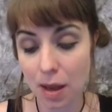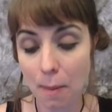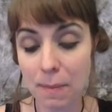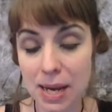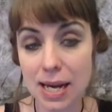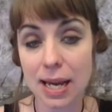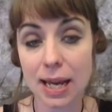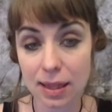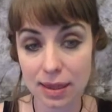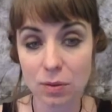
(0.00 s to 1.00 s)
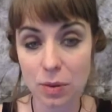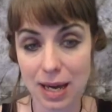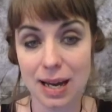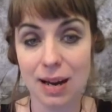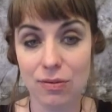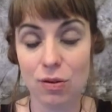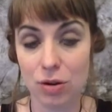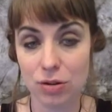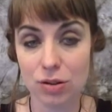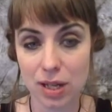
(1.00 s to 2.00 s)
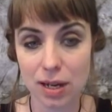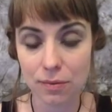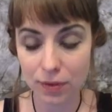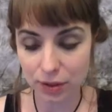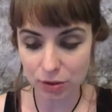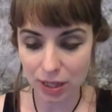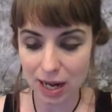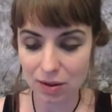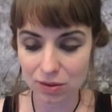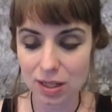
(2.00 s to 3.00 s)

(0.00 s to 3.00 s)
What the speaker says: meaning that we have a harder time filtering out